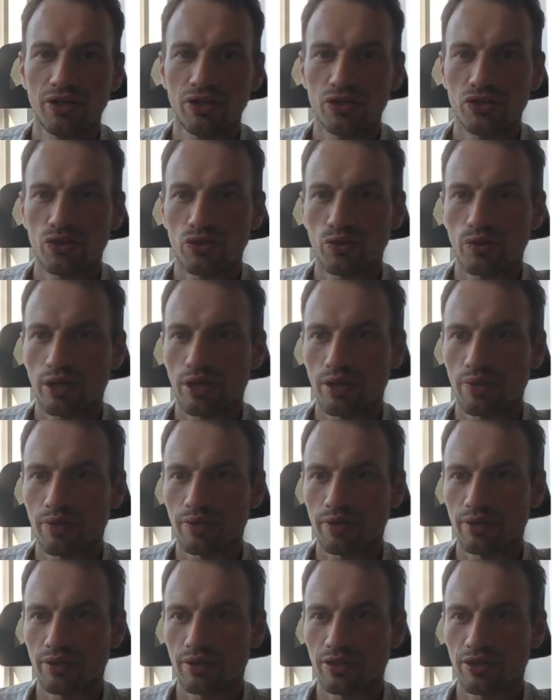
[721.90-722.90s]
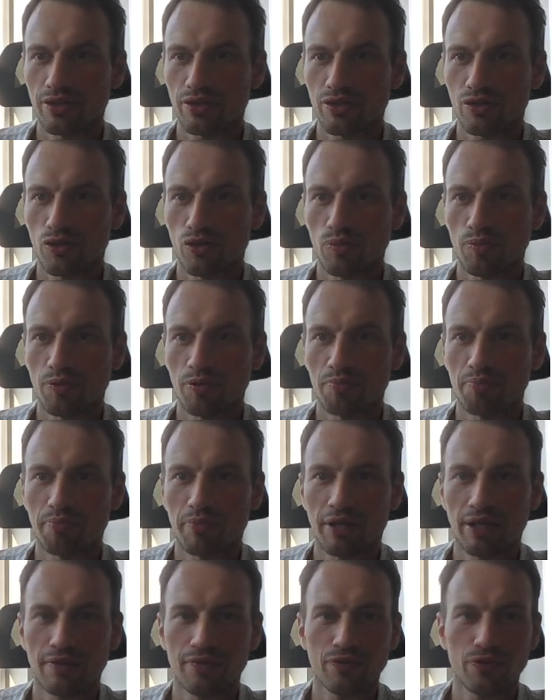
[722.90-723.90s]
So I will just open
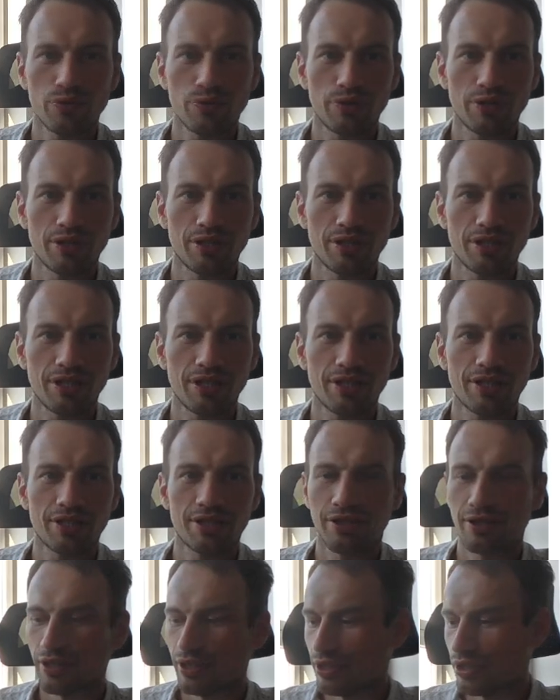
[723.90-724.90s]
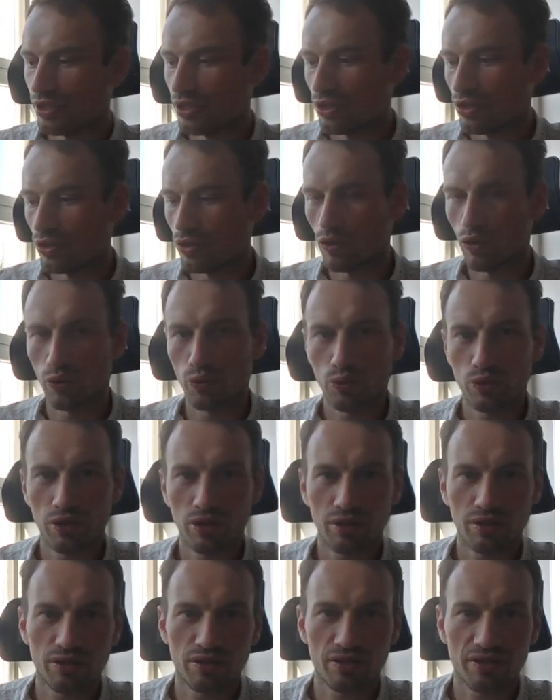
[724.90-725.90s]
ParaView in here, load
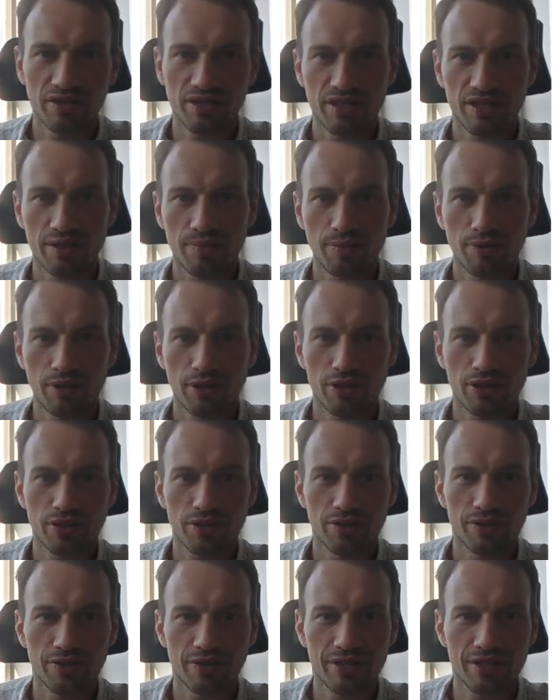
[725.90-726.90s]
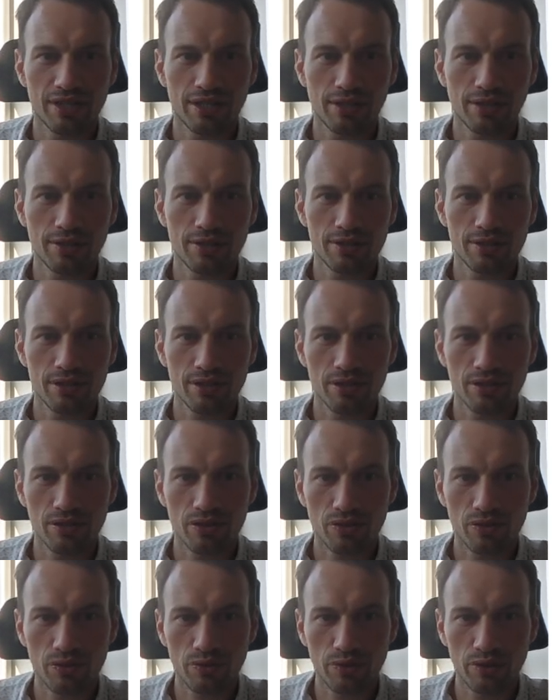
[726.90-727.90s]
the simulation results.
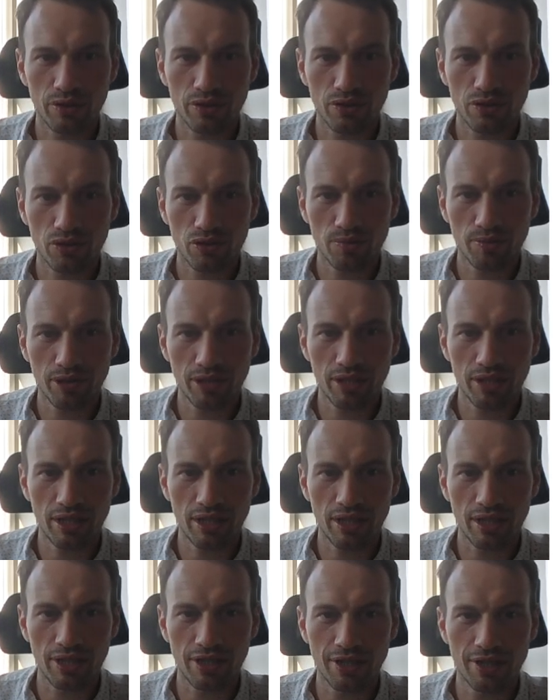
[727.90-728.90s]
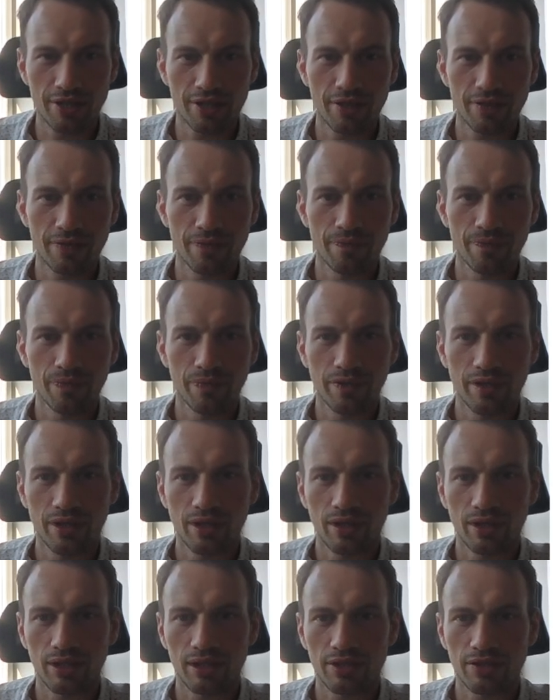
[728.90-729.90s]
So it should be here.
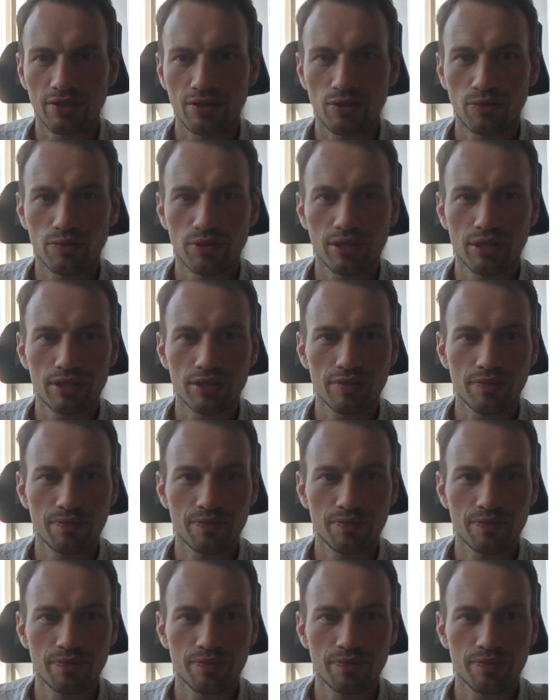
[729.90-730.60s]
Let's load it.